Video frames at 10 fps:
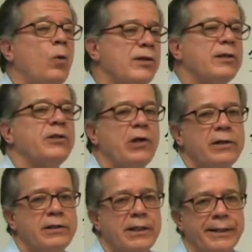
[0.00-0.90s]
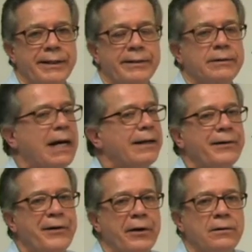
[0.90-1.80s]
What's the chart telling you? I
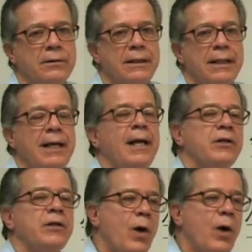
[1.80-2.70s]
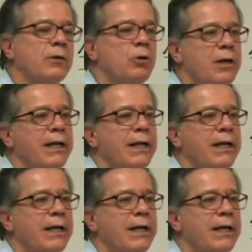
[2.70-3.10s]
don't know. You want to